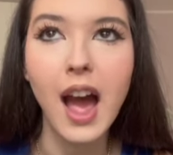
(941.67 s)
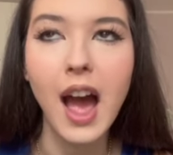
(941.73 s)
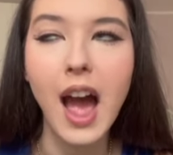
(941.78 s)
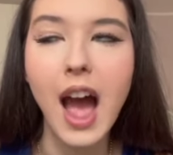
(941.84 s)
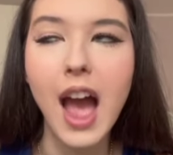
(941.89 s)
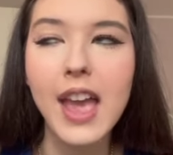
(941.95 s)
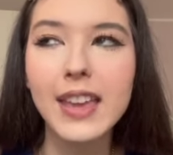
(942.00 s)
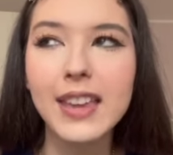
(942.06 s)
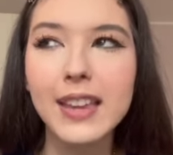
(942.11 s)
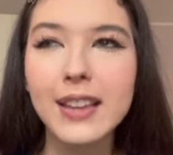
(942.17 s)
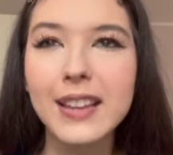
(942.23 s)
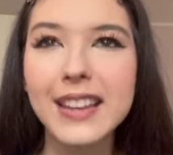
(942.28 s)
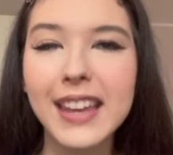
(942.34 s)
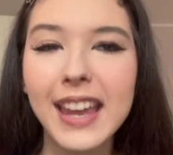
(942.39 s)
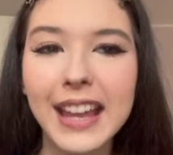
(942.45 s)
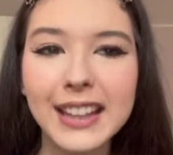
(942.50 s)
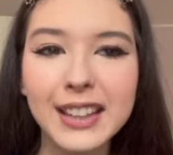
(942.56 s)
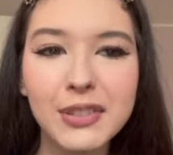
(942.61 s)
I
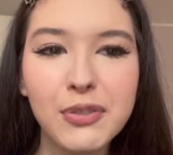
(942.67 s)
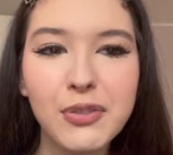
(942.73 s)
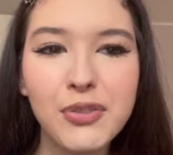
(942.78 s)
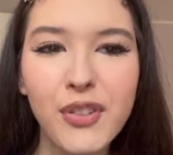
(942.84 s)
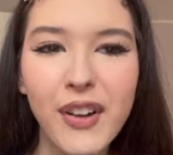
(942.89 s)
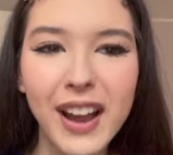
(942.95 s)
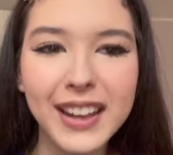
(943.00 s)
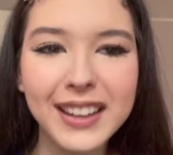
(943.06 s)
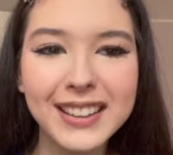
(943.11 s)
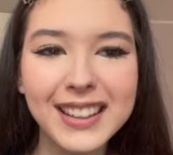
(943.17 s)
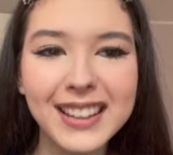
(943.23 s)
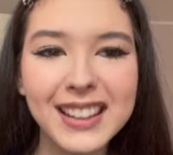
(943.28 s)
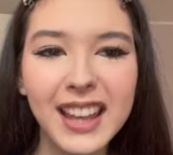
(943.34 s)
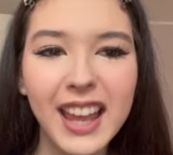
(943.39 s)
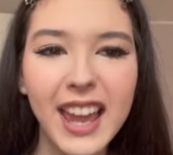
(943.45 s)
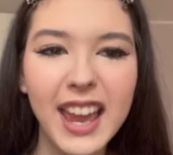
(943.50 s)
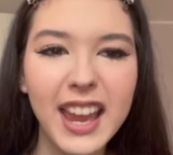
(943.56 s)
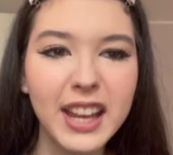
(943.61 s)
can't find it
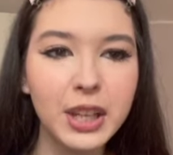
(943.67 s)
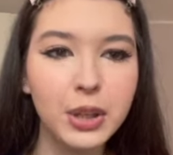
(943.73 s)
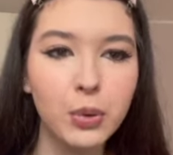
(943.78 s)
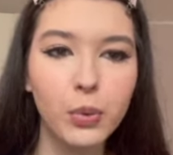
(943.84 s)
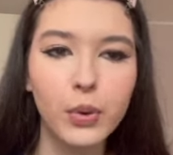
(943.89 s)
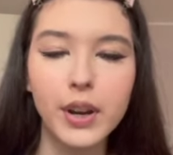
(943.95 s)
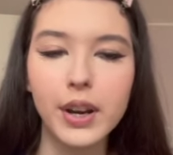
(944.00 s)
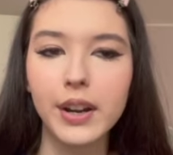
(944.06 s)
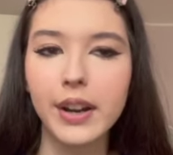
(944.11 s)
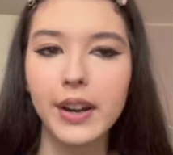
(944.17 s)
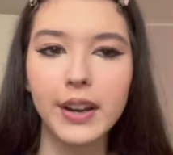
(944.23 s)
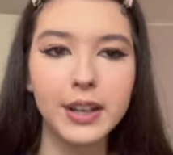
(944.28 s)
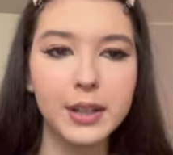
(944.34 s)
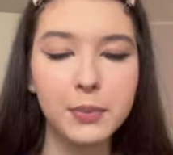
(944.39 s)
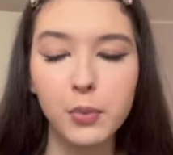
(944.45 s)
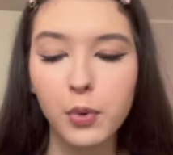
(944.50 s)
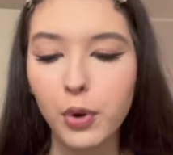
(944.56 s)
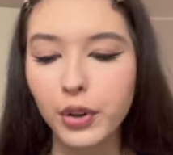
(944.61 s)
anywhere
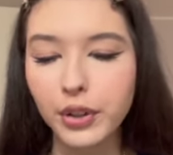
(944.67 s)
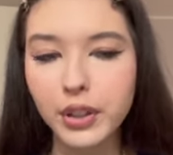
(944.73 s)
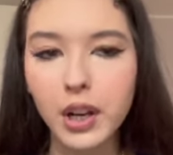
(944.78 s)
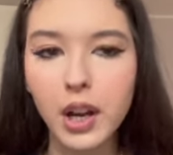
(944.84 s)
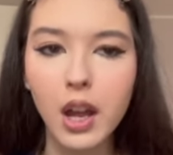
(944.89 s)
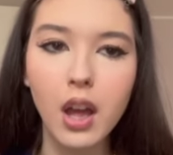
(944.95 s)
anymore.